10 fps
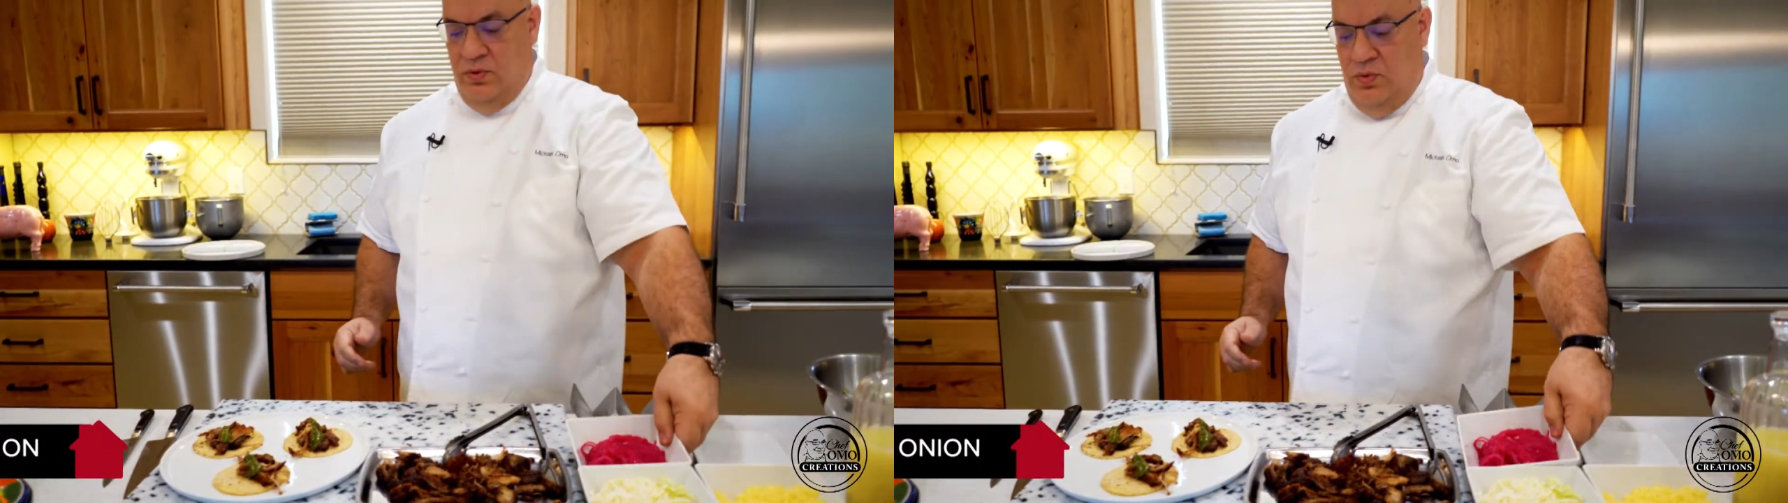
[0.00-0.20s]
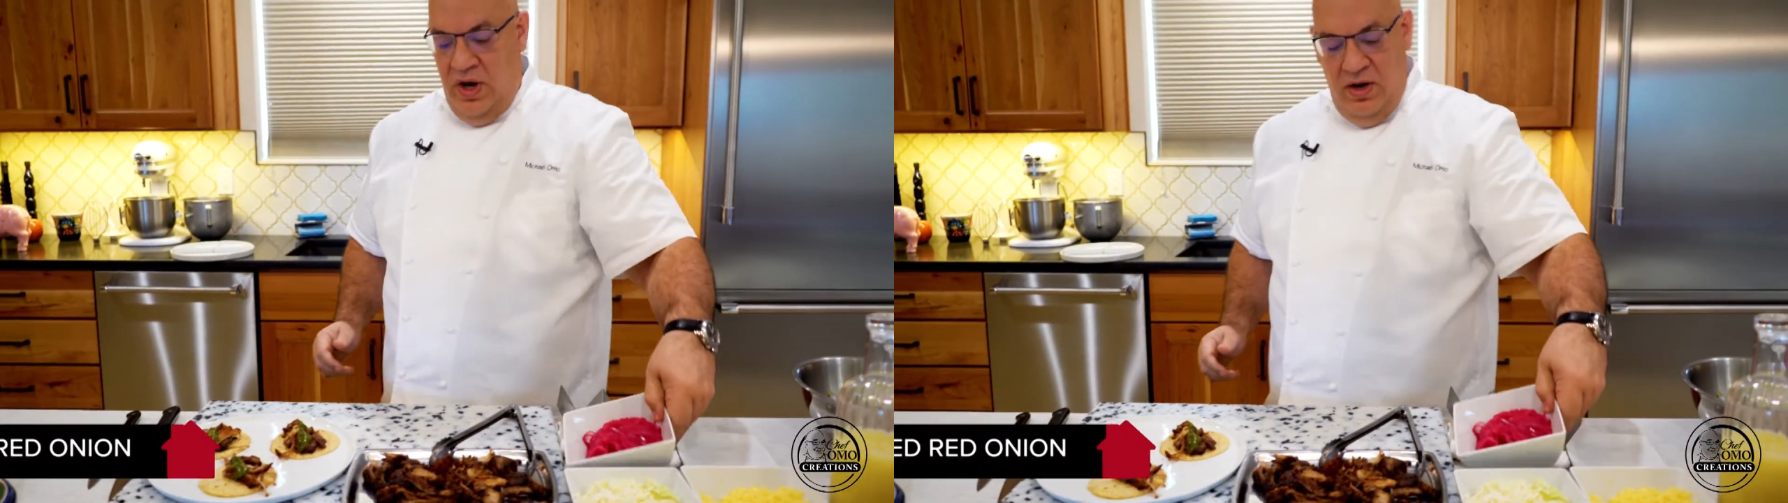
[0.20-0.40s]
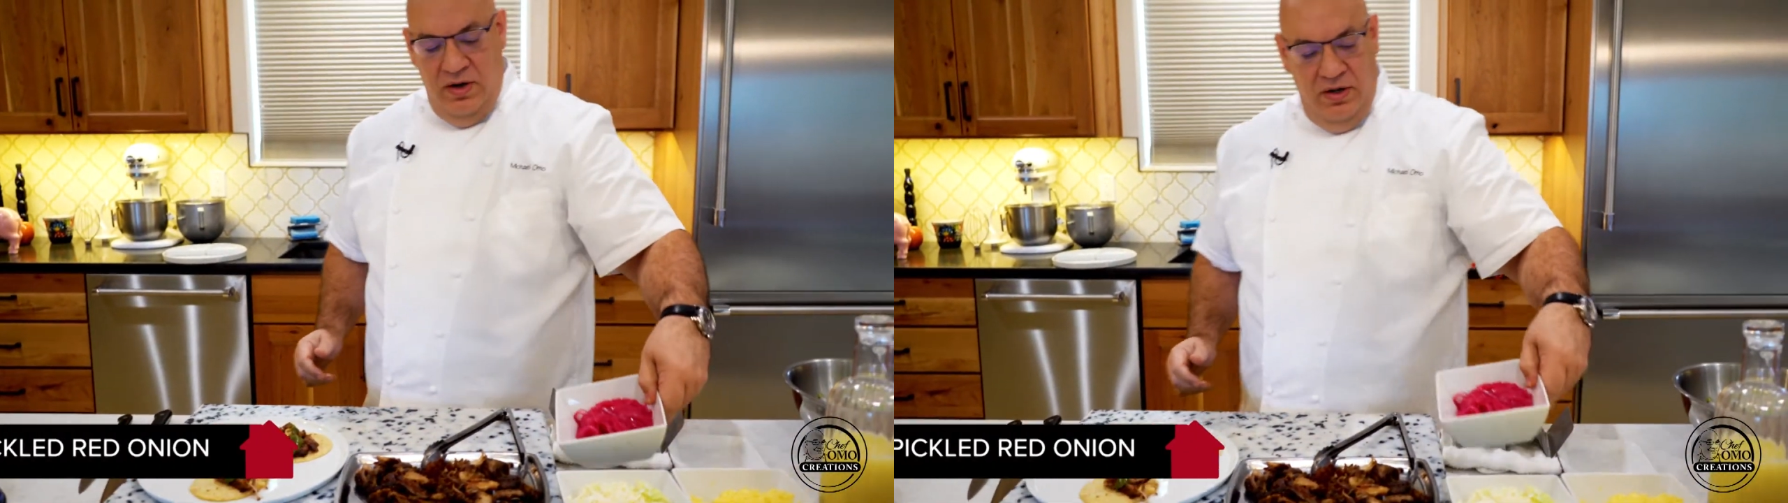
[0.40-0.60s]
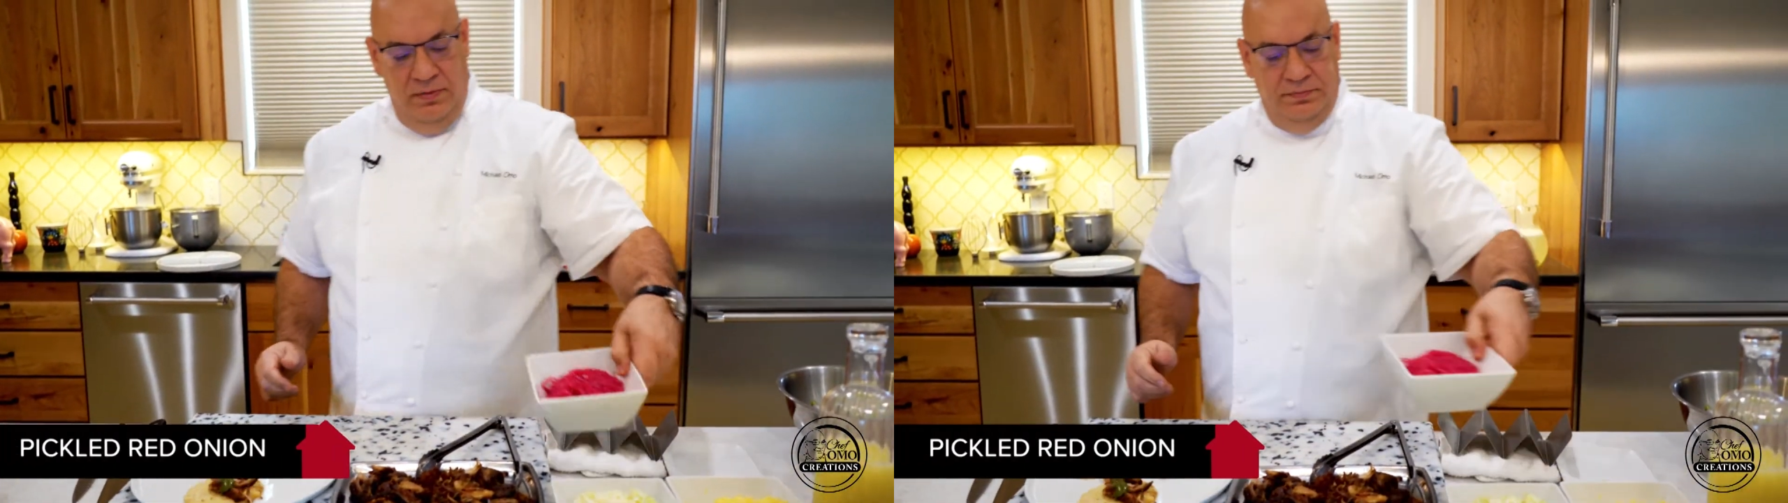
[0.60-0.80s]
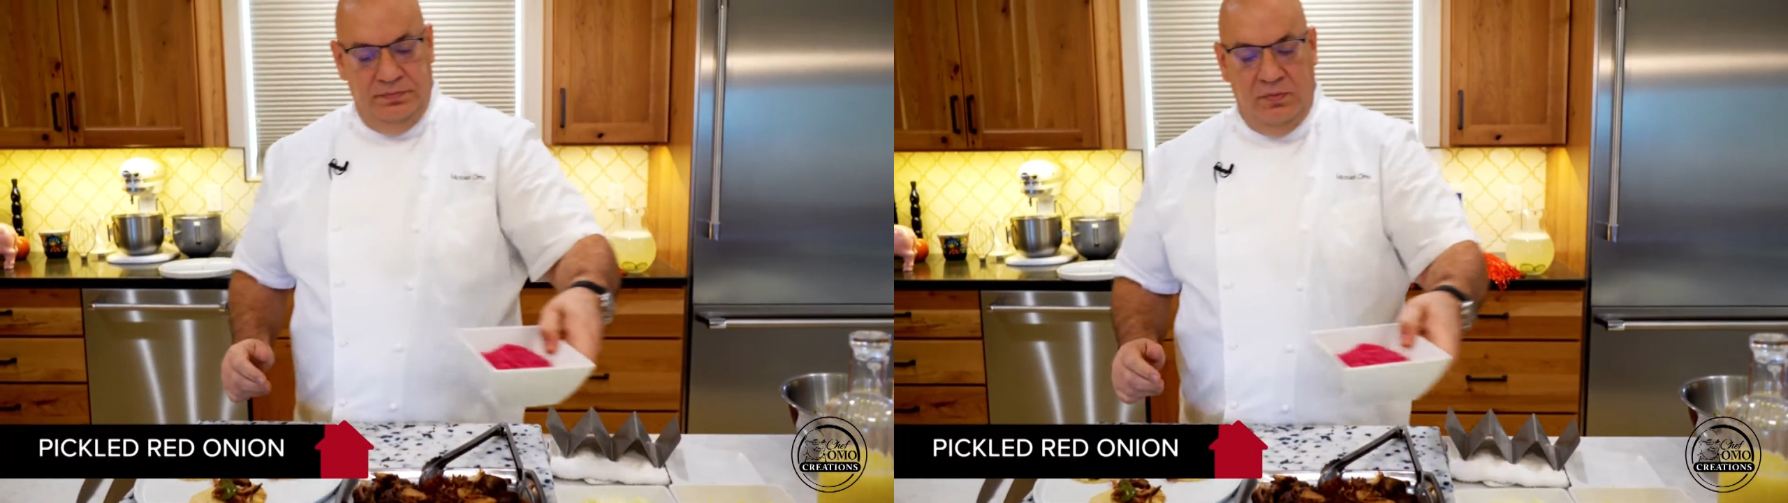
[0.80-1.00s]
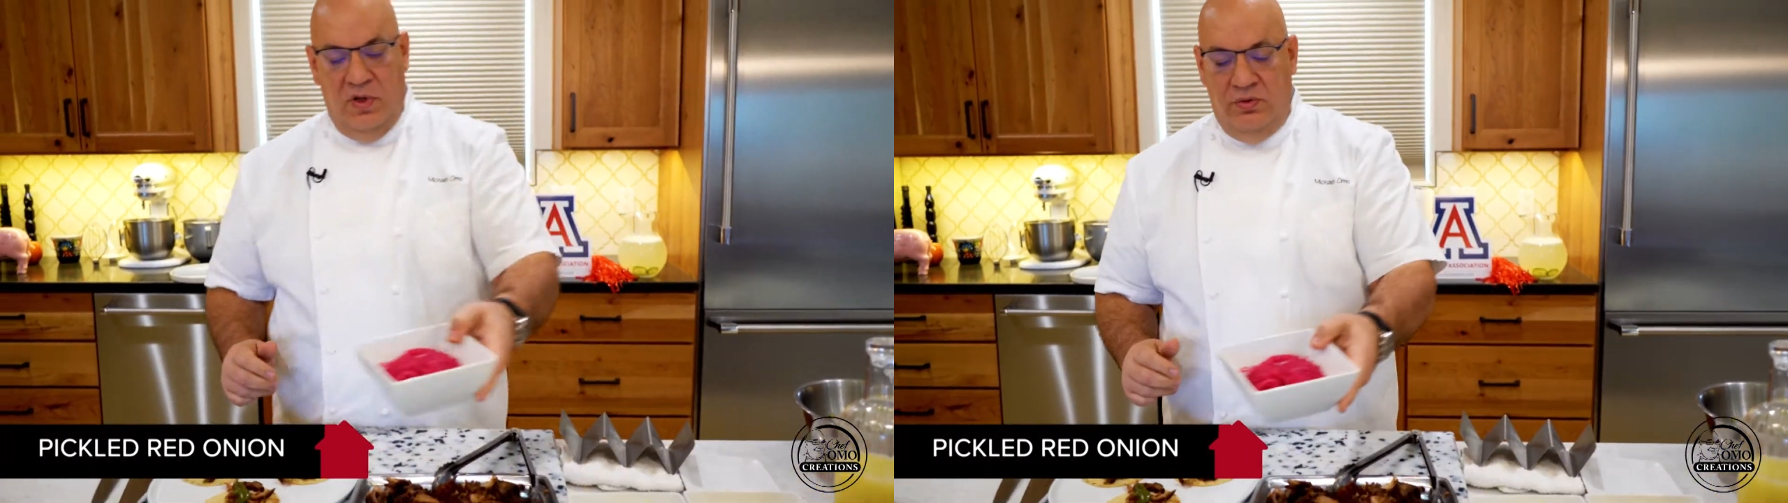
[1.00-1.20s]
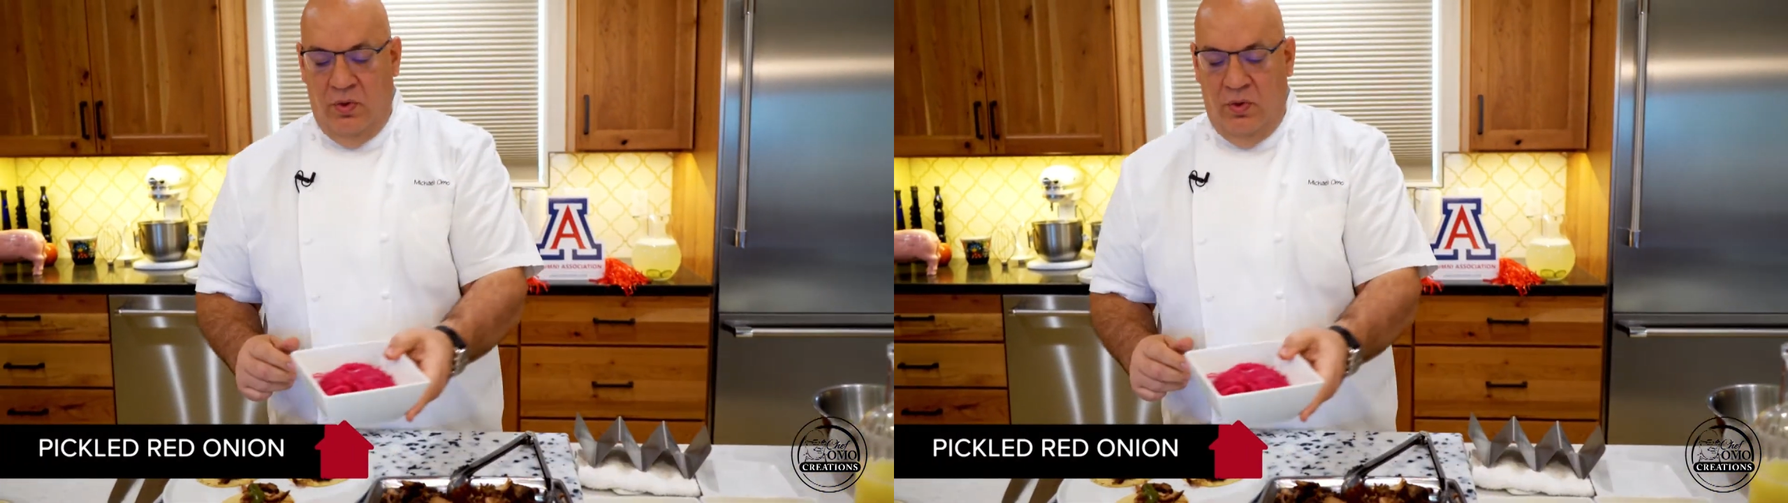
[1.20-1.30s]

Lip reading: red onion. So